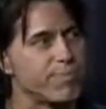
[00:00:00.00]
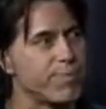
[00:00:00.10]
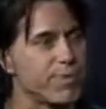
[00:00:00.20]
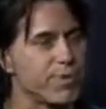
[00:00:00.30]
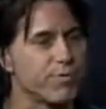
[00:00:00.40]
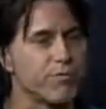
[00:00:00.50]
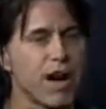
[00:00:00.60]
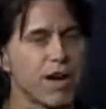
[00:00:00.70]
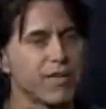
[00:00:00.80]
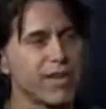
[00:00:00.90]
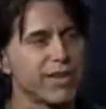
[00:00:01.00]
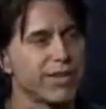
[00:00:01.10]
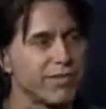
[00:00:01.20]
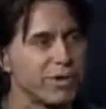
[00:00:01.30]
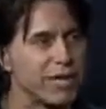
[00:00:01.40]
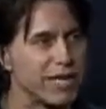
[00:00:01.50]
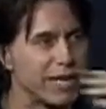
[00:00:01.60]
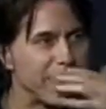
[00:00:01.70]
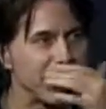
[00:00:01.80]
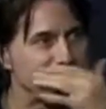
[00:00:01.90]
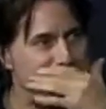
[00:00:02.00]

the Rockefeller ruling class.